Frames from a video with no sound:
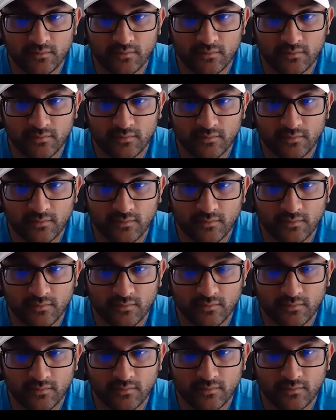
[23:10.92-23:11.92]

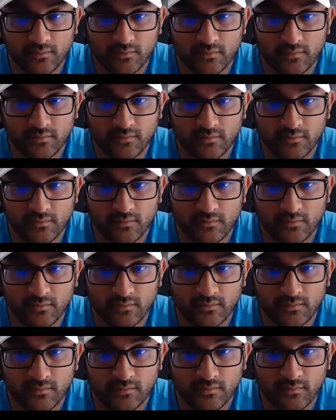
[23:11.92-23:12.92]

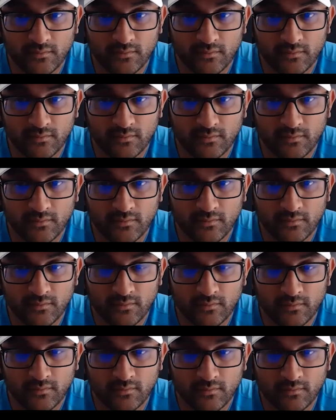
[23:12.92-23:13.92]

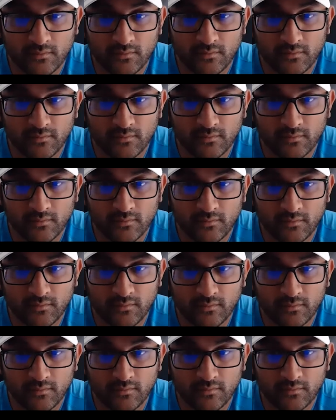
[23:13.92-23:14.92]

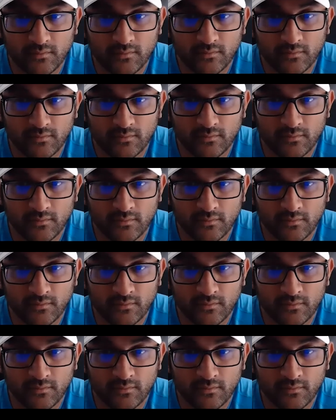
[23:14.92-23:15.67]
This person isn't speaking.